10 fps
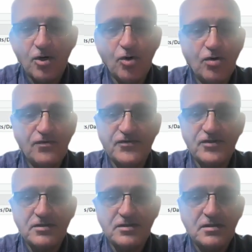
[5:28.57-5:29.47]

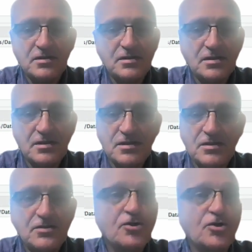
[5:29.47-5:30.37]
over
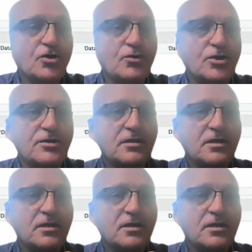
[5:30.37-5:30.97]
the lower.